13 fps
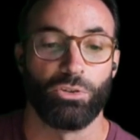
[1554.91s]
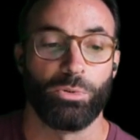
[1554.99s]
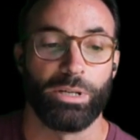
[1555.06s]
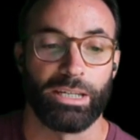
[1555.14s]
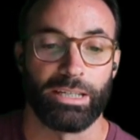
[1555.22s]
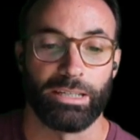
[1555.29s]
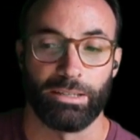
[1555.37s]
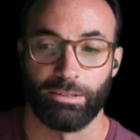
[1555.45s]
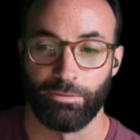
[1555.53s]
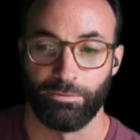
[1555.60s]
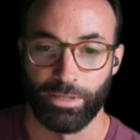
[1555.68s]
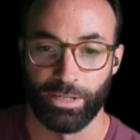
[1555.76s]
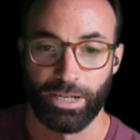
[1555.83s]
doing
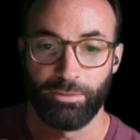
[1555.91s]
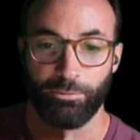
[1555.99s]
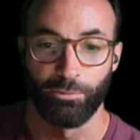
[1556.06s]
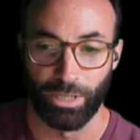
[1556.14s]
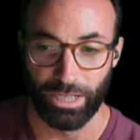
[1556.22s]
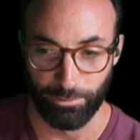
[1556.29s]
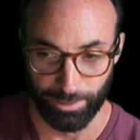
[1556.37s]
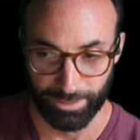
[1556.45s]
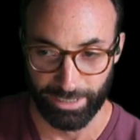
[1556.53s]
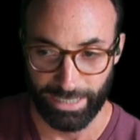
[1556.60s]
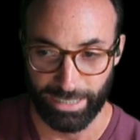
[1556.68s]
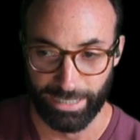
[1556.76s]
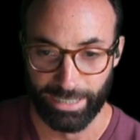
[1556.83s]
very
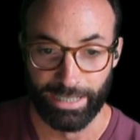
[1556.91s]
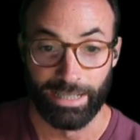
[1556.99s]
frequently,